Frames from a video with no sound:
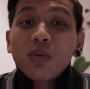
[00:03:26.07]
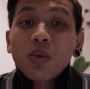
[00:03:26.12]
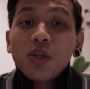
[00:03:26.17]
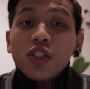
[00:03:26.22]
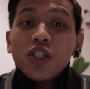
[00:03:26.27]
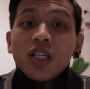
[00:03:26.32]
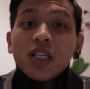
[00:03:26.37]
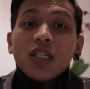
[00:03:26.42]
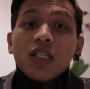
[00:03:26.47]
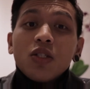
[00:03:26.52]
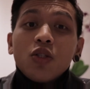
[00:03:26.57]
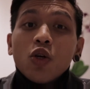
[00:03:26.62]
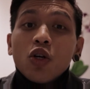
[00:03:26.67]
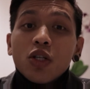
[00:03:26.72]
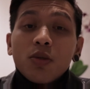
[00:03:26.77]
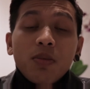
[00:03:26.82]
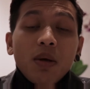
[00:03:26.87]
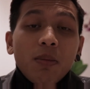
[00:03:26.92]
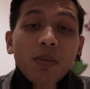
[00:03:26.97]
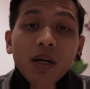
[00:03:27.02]
which is
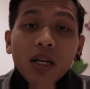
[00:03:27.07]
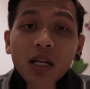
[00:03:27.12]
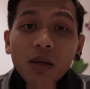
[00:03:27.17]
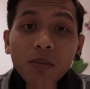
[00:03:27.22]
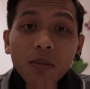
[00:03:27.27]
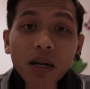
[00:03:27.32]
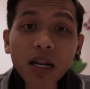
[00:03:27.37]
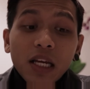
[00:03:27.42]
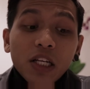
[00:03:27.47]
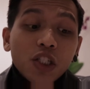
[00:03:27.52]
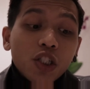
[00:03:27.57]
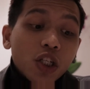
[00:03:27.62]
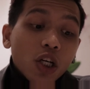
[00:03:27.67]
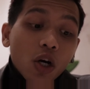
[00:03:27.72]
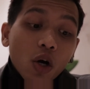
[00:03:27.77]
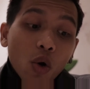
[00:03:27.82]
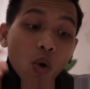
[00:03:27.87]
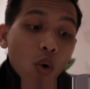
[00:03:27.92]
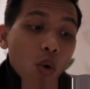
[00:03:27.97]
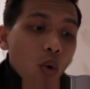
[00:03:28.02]
those people in
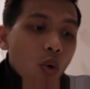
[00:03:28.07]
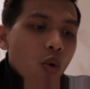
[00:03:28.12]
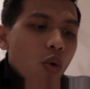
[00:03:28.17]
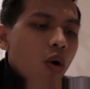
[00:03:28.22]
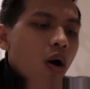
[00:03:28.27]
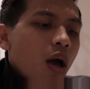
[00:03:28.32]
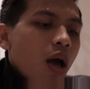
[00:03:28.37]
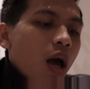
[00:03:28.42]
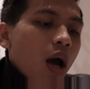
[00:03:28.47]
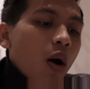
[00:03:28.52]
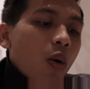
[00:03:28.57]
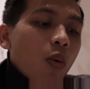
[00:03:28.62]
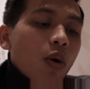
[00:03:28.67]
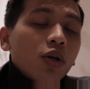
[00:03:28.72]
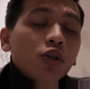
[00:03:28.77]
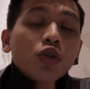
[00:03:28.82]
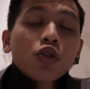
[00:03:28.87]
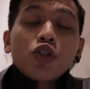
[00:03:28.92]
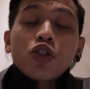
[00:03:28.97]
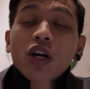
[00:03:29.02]
Malaysia who
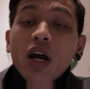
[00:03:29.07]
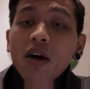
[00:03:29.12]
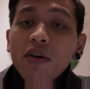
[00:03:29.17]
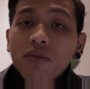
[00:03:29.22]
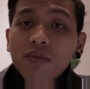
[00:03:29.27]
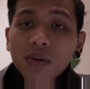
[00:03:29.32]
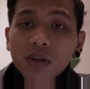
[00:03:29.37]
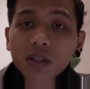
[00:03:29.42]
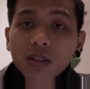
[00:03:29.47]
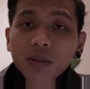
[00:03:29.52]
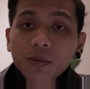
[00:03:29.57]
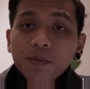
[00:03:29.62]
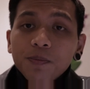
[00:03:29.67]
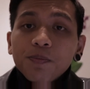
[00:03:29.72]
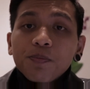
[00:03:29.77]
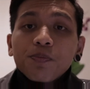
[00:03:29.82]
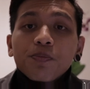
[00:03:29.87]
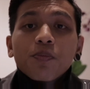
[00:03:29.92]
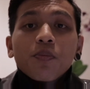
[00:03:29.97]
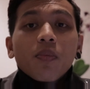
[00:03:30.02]
want to travel